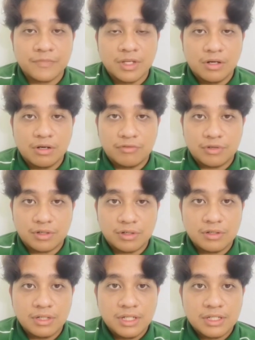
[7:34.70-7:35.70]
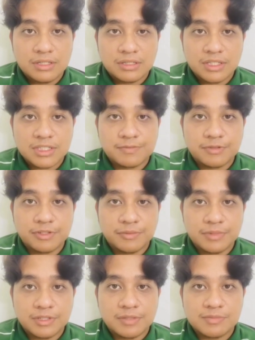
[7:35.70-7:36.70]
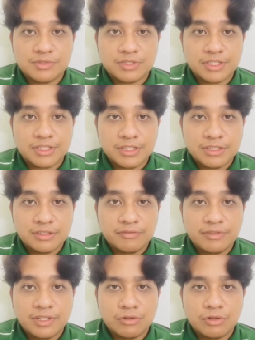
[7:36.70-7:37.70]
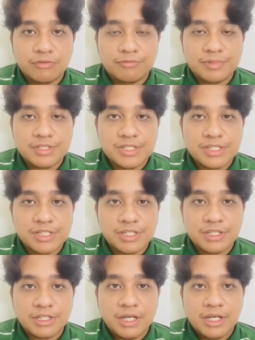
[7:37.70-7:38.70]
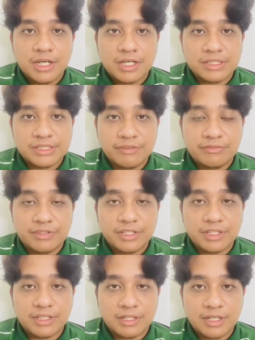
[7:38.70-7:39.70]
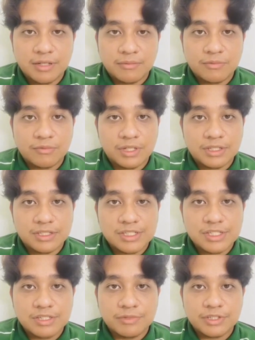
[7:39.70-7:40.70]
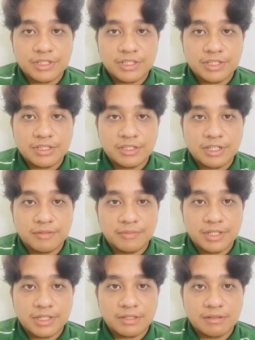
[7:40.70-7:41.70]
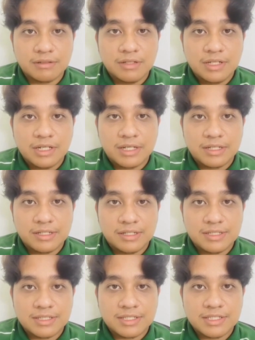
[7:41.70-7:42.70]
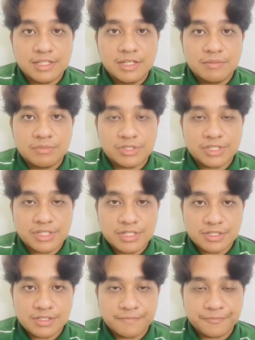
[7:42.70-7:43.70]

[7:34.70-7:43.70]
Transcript: Overall, the experiment demonstrated the value of precision and safety in the lab while teaching practical chemical analysis procedures.